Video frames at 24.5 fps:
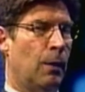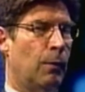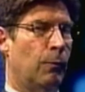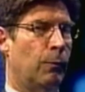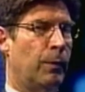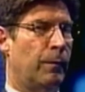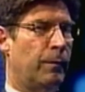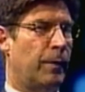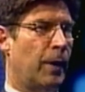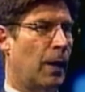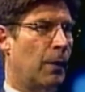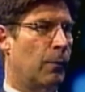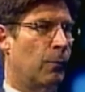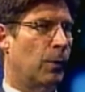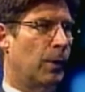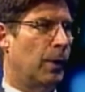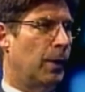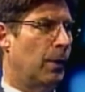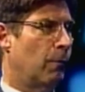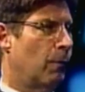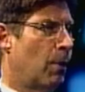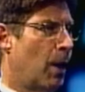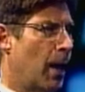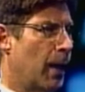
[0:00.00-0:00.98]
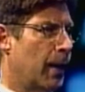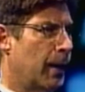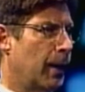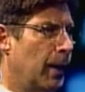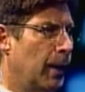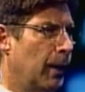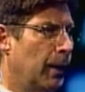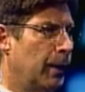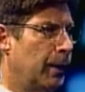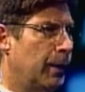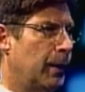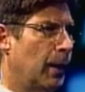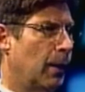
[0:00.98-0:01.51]
we've got one in Rock
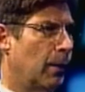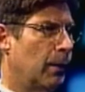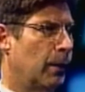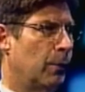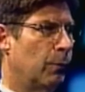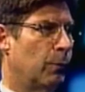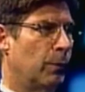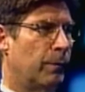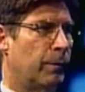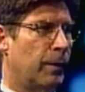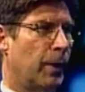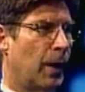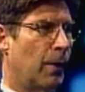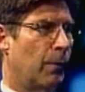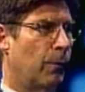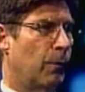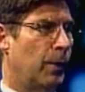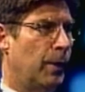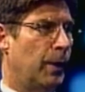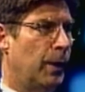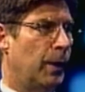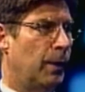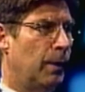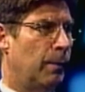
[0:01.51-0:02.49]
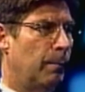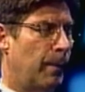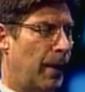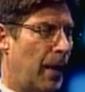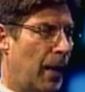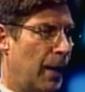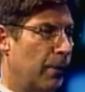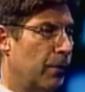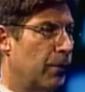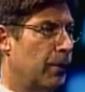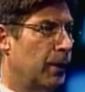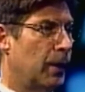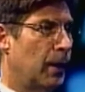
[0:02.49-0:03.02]
Island County, we've got one in
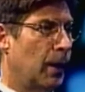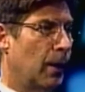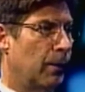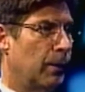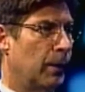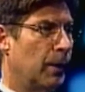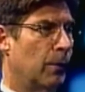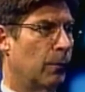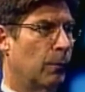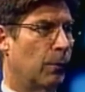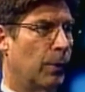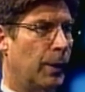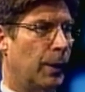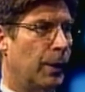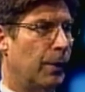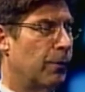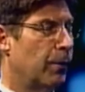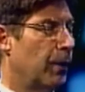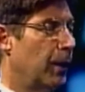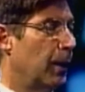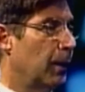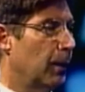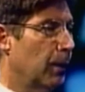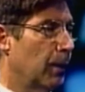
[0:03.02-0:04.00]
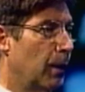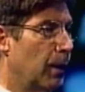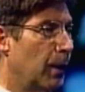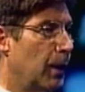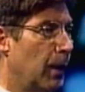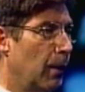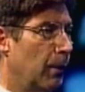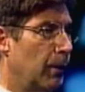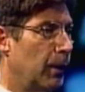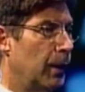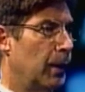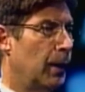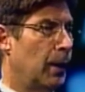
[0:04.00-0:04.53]
Madison County, and one in St. Clair
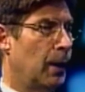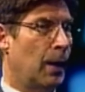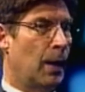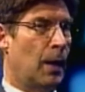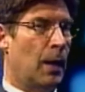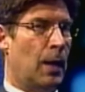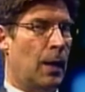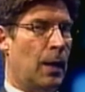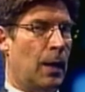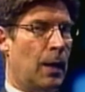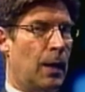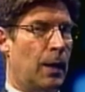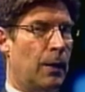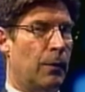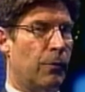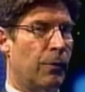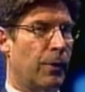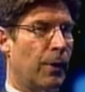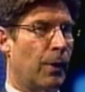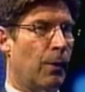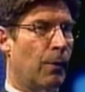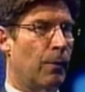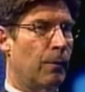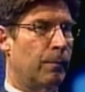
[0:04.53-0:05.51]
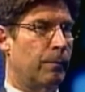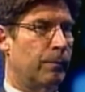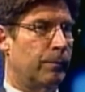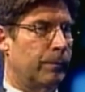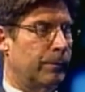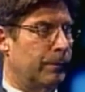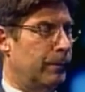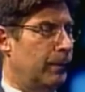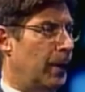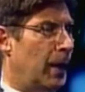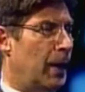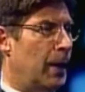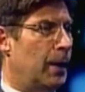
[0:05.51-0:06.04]
County. And so
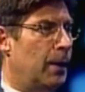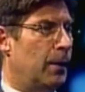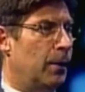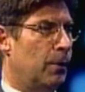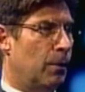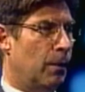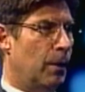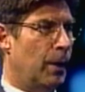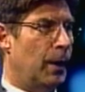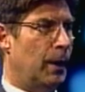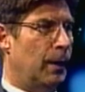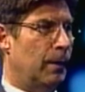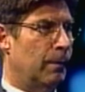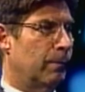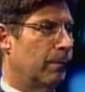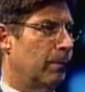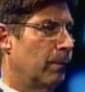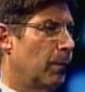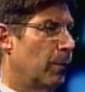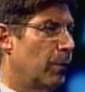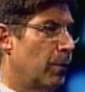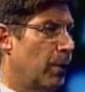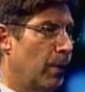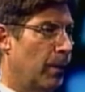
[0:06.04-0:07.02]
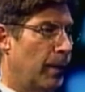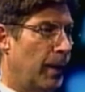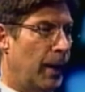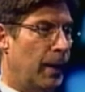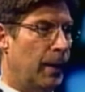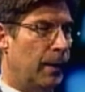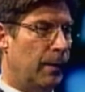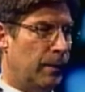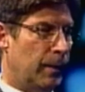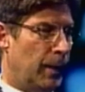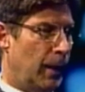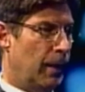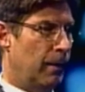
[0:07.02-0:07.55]
they didn't agree. So
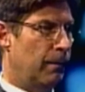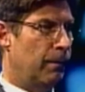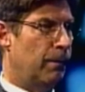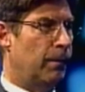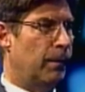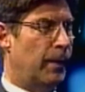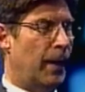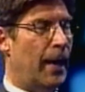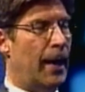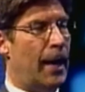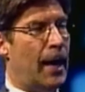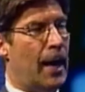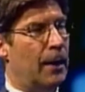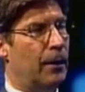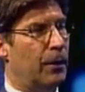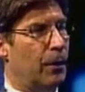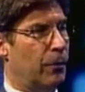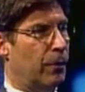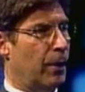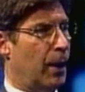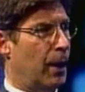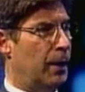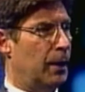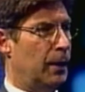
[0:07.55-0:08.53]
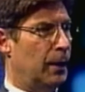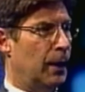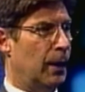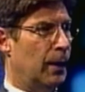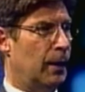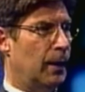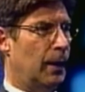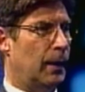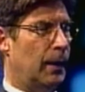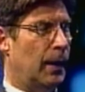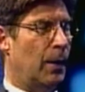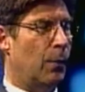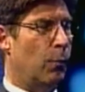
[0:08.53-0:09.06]
they had this idea
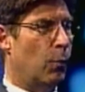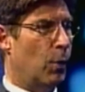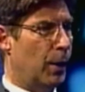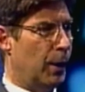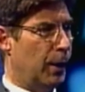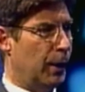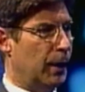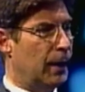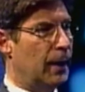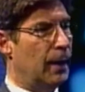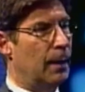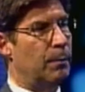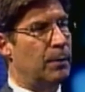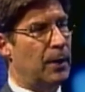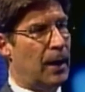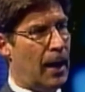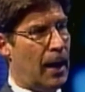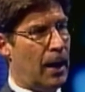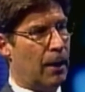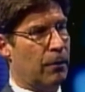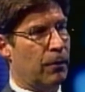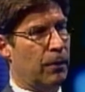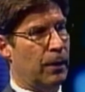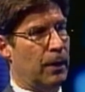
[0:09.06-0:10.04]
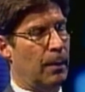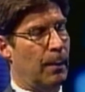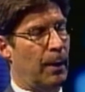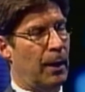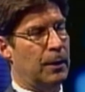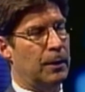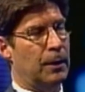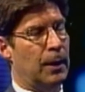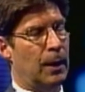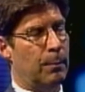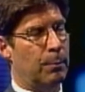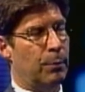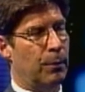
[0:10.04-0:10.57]
that they wanted to keep taxing
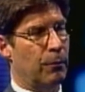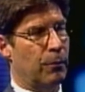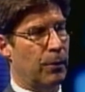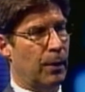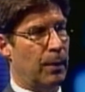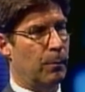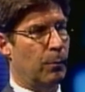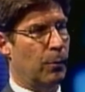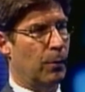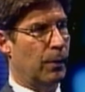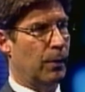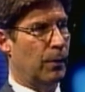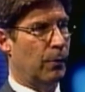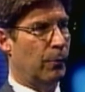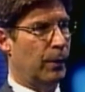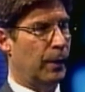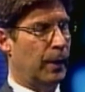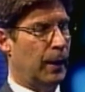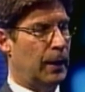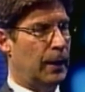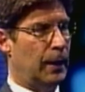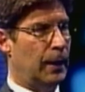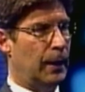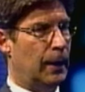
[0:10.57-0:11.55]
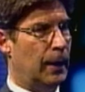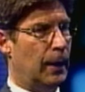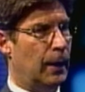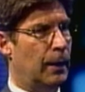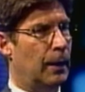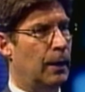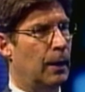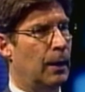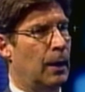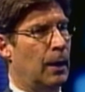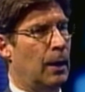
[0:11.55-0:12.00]
about 10% more than what they needed.